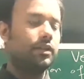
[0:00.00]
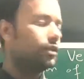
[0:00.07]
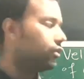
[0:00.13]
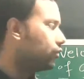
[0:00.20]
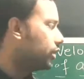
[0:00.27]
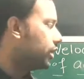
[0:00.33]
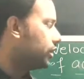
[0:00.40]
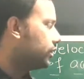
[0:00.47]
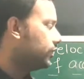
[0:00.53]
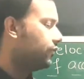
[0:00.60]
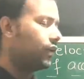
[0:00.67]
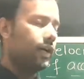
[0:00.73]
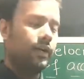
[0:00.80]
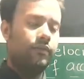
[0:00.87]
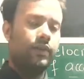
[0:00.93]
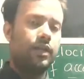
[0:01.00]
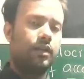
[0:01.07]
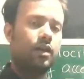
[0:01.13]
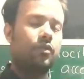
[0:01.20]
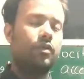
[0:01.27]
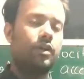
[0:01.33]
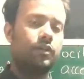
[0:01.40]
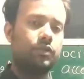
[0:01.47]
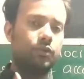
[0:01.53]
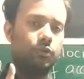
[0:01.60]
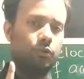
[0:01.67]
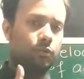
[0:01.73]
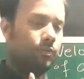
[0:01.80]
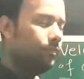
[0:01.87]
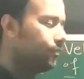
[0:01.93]
Look at here, why we are calculating
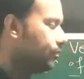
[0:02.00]
slope.